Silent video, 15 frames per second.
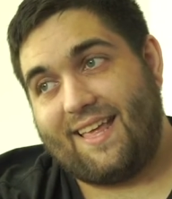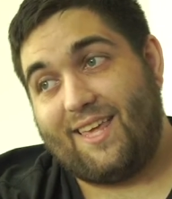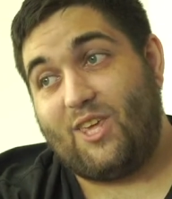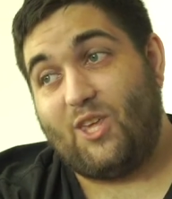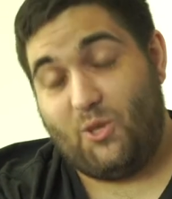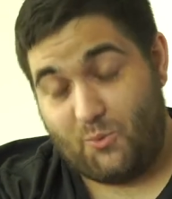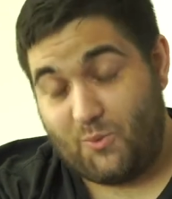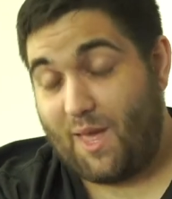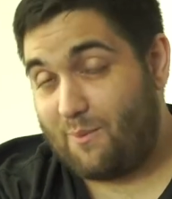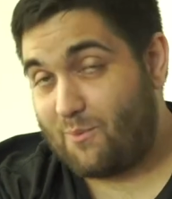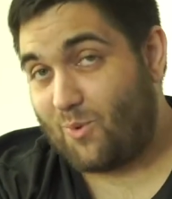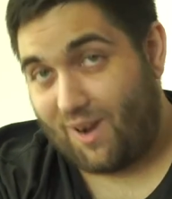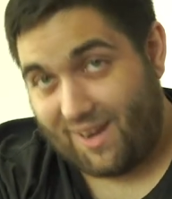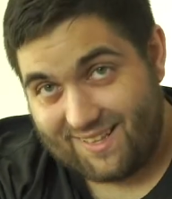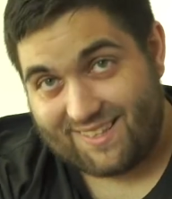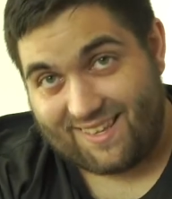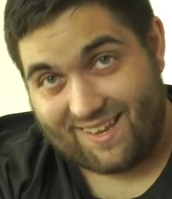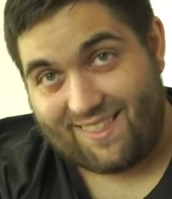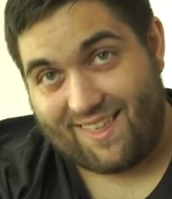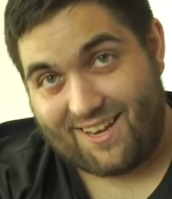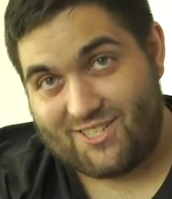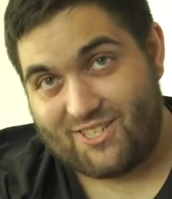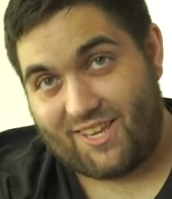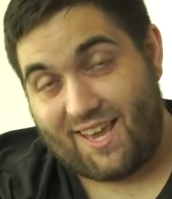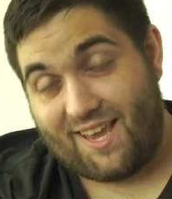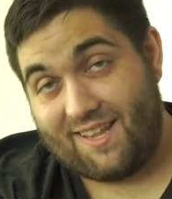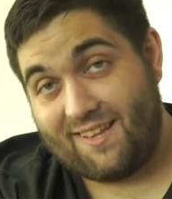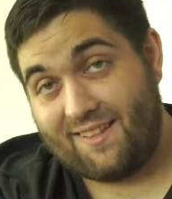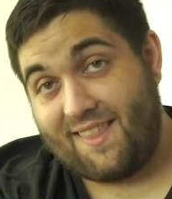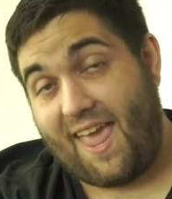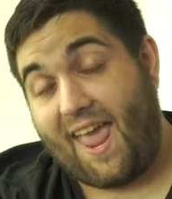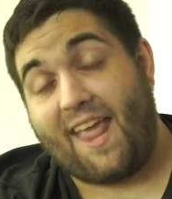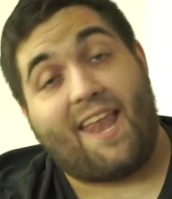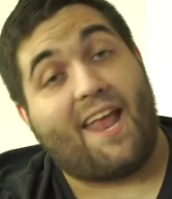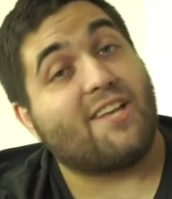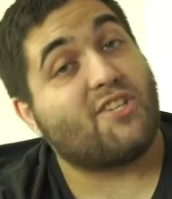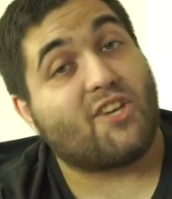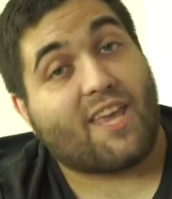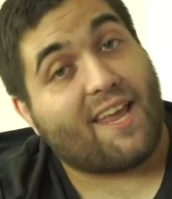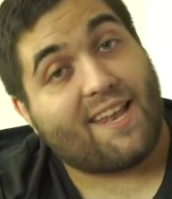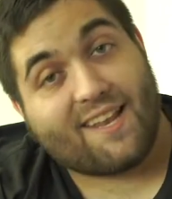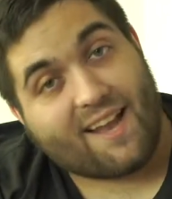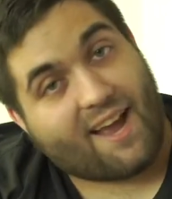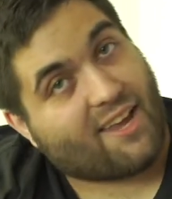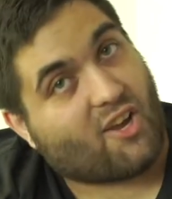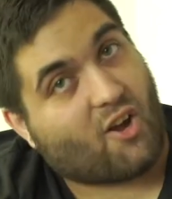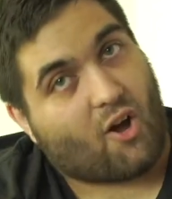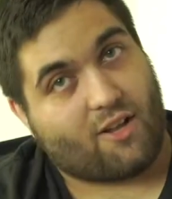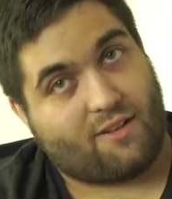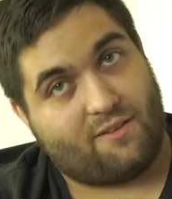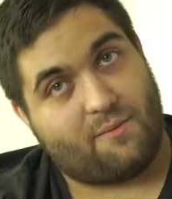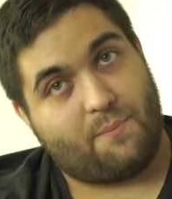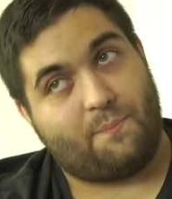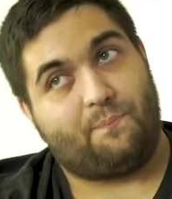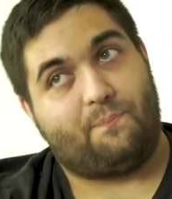You damn right get educated, and educated I got.